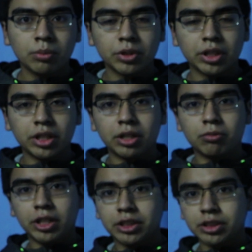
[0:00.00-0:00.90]
But then I
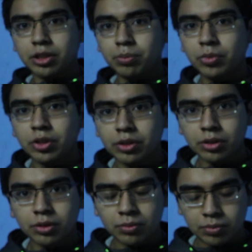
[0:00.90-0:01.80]
raised up
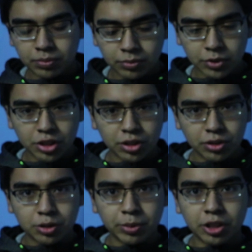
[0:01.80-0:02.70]
the
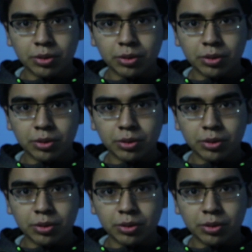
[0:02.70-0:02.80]
shutter speed